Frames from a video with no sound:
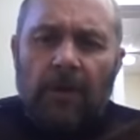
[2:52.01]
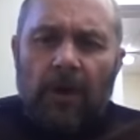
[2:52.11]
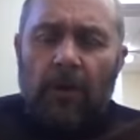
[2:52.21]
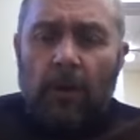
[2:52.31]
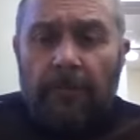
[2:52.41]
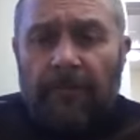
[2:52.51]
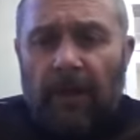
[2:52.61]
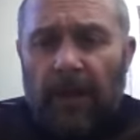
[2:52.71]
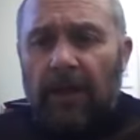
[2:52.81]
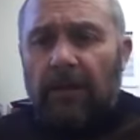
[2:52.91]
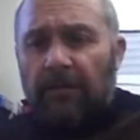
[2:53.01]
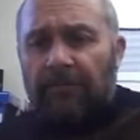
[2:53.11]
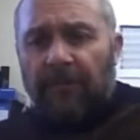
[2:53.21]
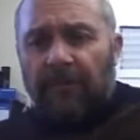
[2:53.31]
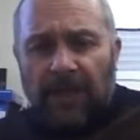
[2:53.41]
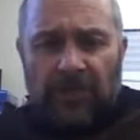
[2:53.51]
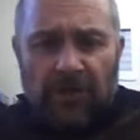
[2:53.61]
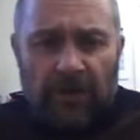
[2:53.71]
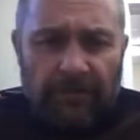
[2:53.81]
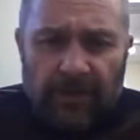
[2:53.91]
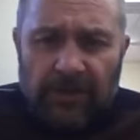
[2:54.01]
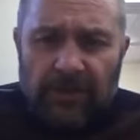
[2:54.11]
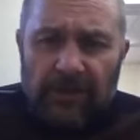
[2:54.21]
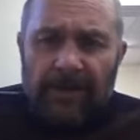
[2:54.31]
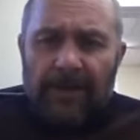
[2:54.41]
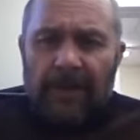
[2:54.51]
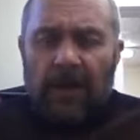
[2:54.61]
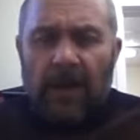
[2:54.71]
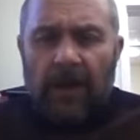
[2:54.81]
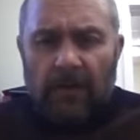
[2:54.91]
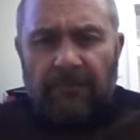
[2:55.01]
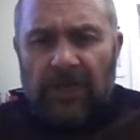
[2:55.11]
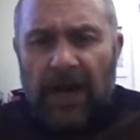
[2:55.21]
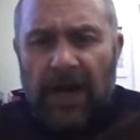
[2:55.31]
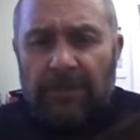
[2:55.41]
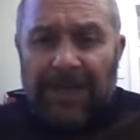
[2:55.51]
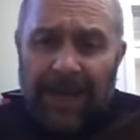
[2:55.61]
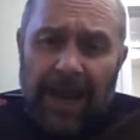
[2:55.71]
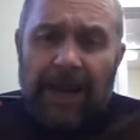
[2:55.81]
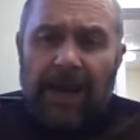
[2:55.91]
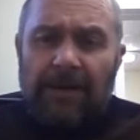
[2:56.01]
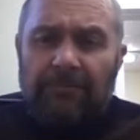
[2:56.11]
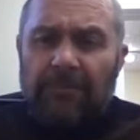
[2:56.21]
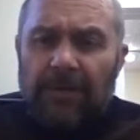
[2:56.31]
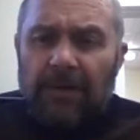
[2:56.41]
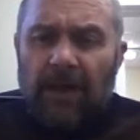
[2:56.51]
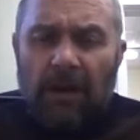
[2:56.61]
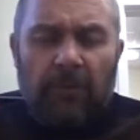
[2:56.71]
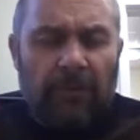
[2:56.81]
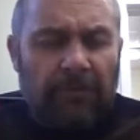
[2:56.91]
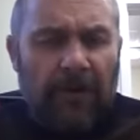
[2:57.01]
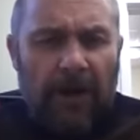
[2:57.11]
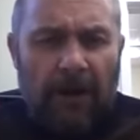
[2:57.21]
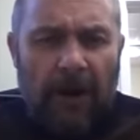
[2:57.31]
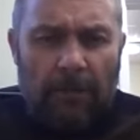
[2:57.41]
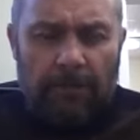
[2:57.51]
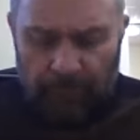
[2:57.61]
and hopefully the fire service enough time to get in and put the fire out.